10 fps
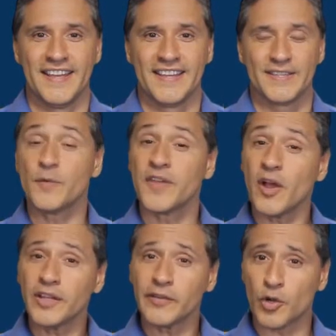So the
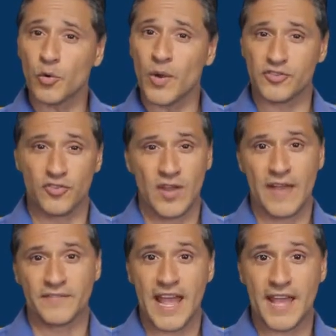only real question you
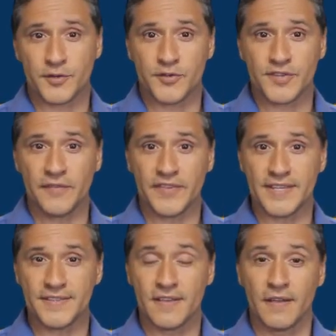have to ask yourself
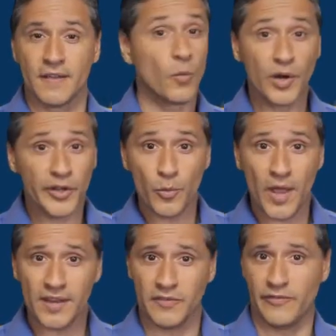is, what are you
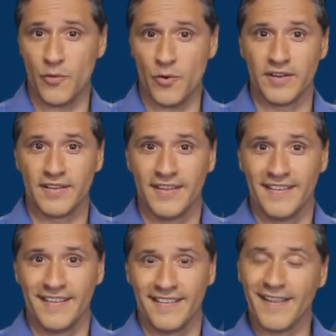waiting for?
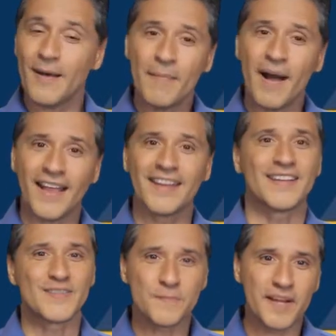Come by and
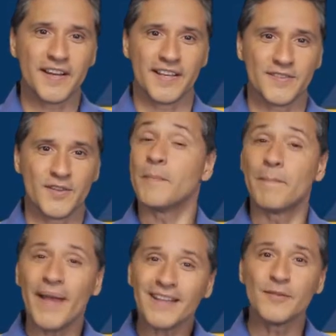experience our
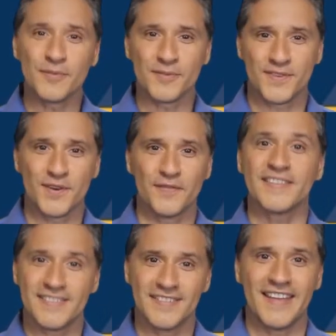impeccable
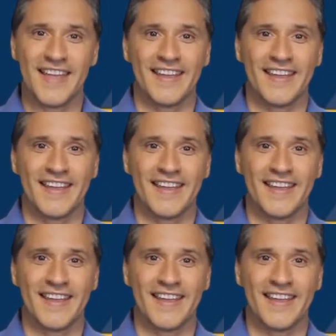service today.